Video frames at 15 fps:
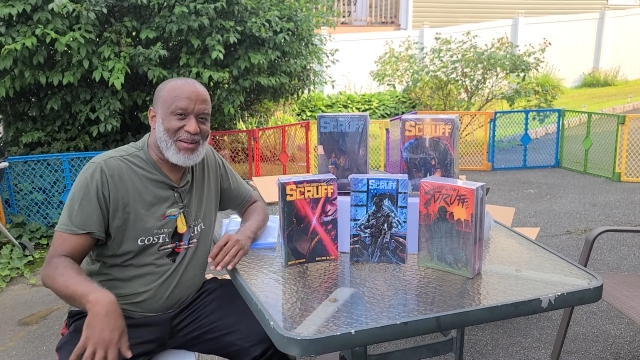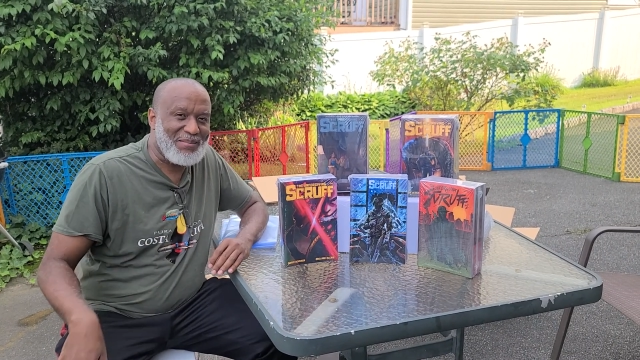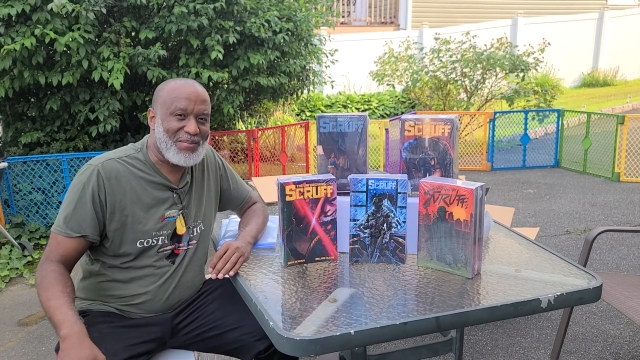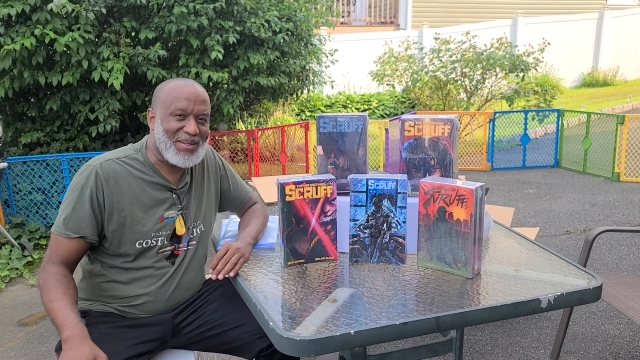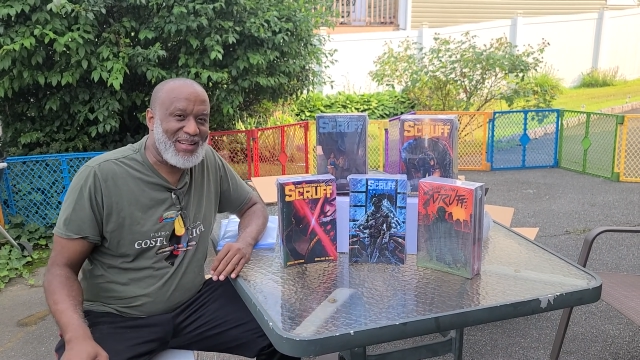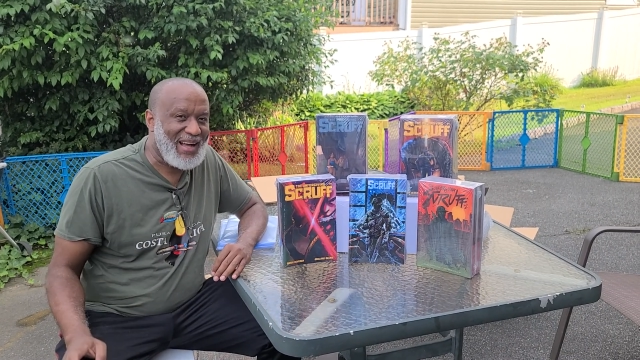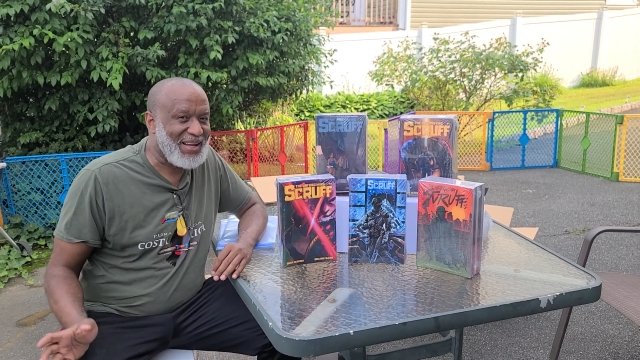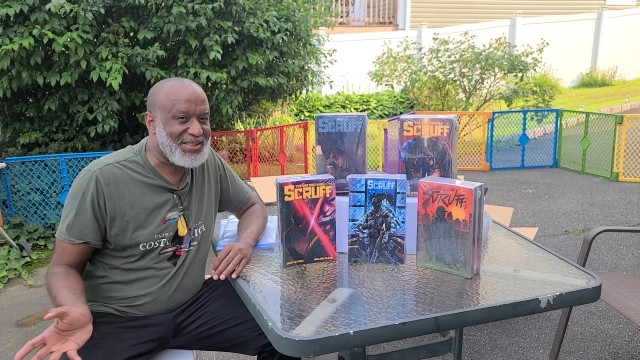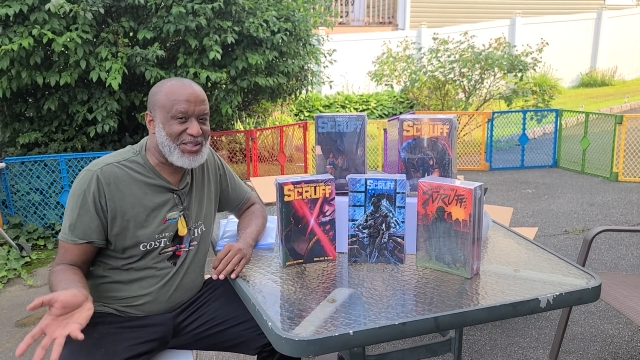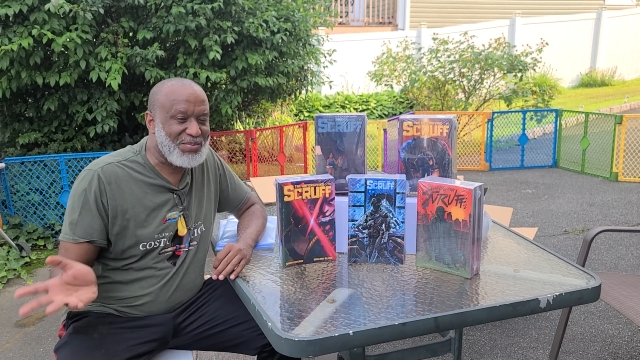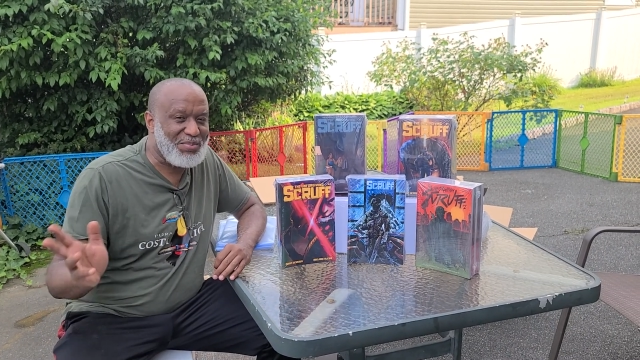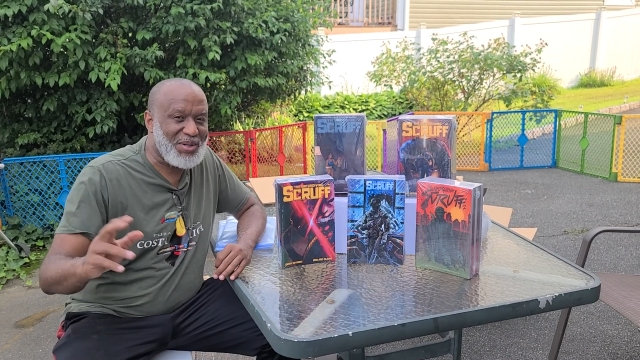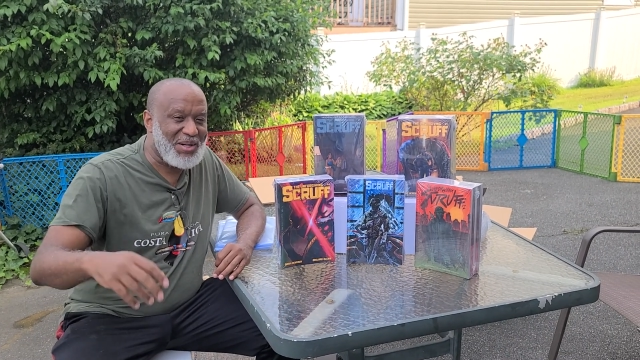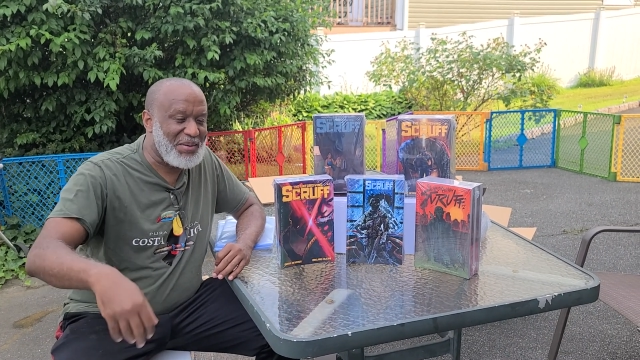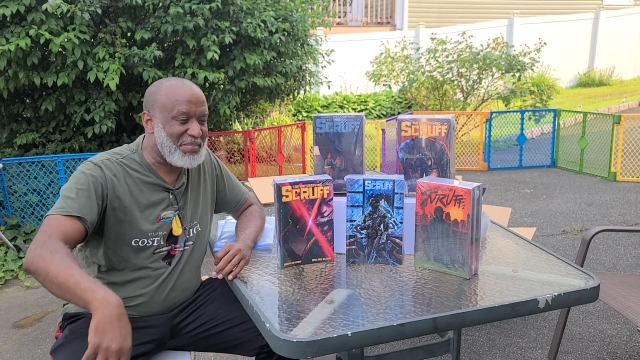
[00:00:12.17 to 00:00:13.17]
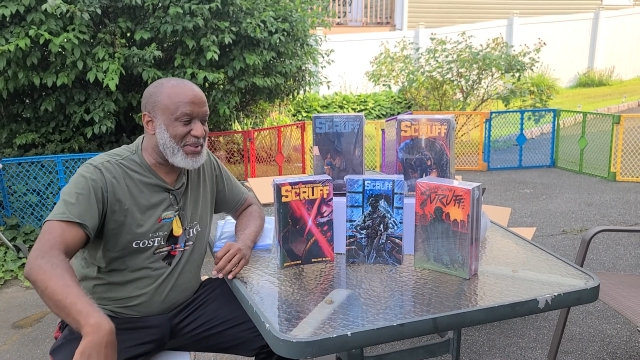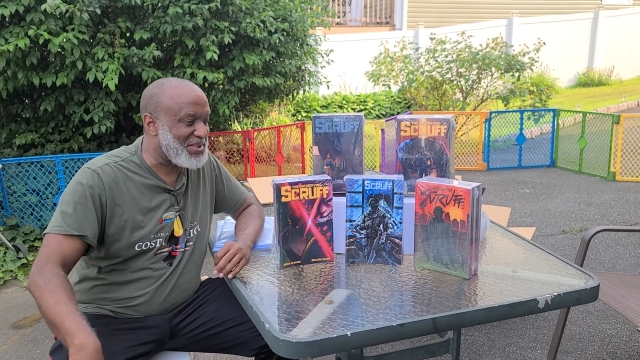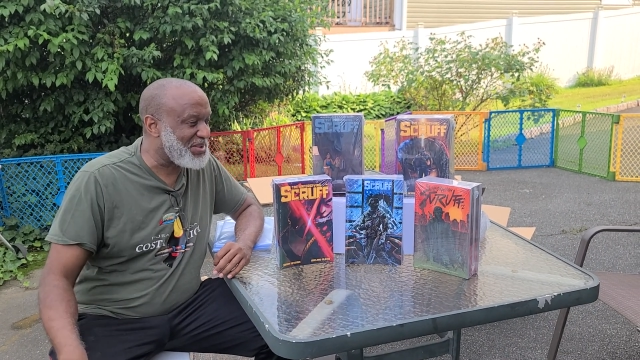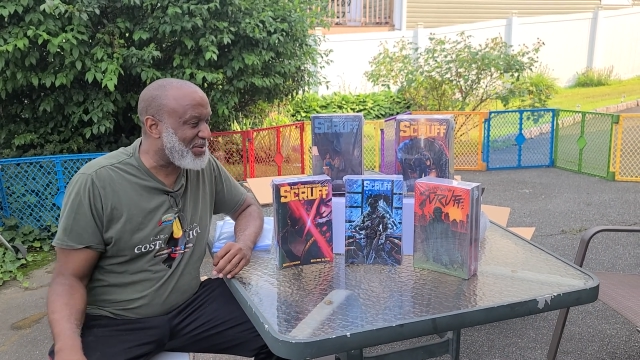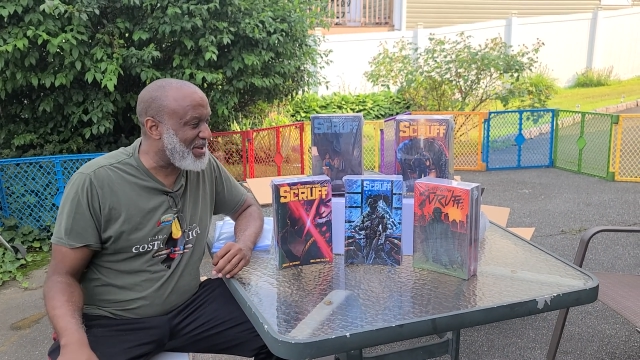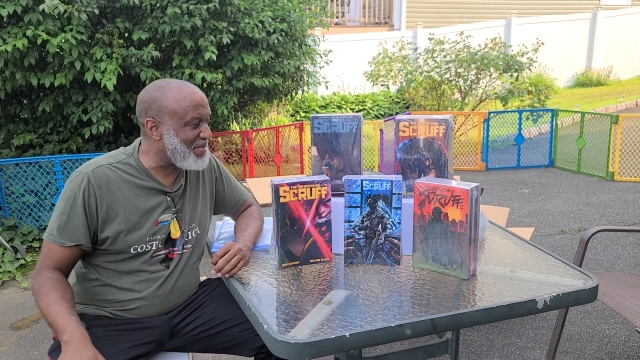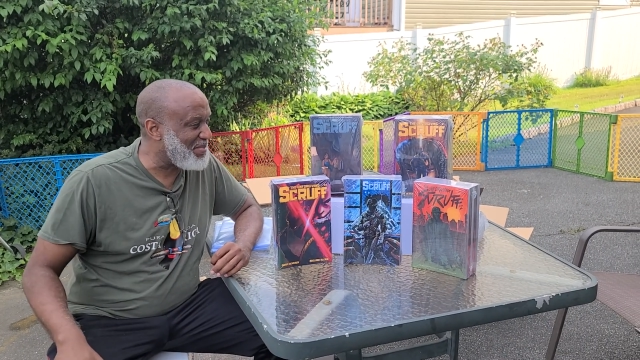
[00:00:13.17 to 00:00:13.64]
but I'll just put it up as
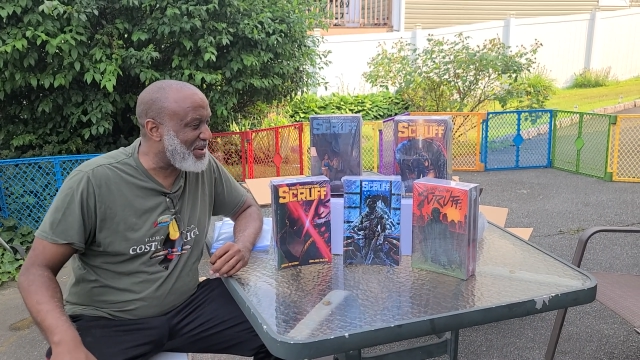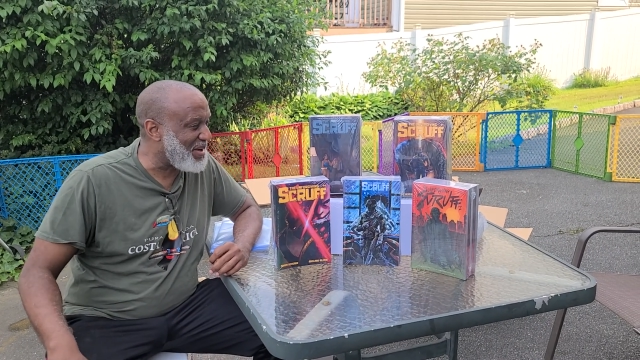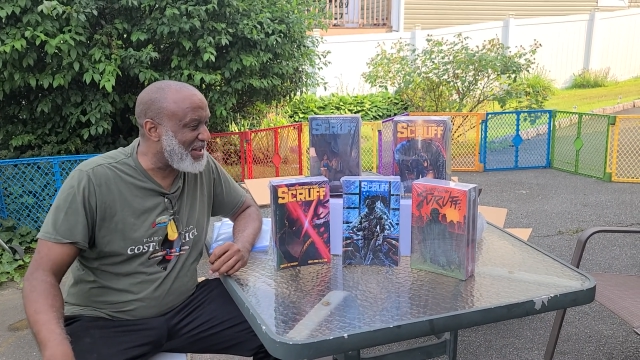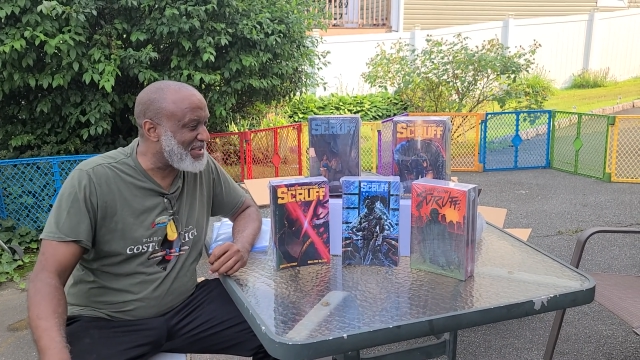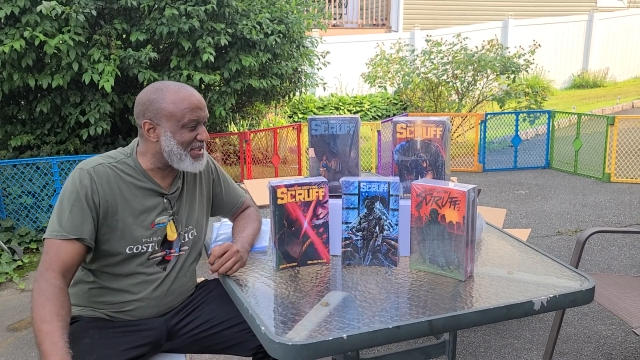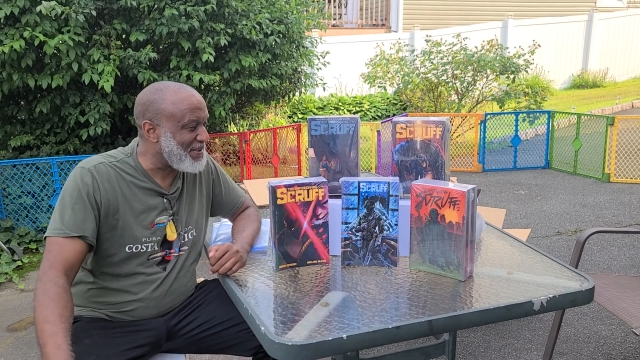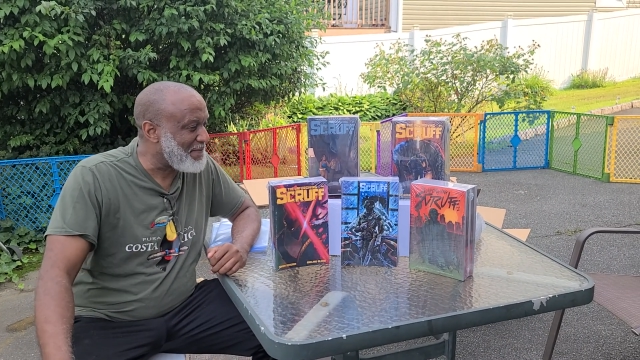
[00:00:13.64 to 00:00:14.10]
three parts.